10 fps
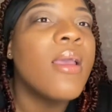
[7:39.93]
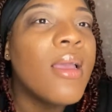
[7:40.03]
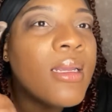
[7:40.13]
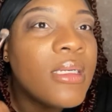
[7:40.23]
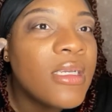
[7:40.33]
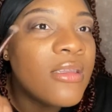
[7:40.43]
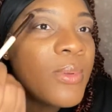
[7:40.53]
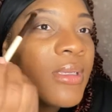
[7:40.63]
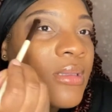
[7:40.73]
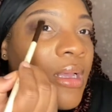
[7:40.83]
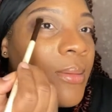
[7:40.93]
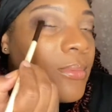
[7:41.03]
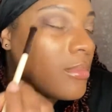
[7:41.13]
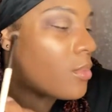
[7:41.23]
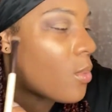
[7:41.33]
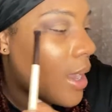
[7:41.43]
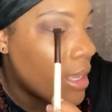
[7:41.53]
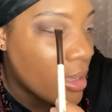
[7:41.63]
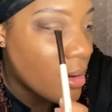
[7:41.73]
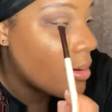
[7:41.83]
and just put some right
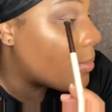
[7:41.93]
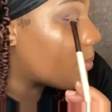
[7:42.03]
here,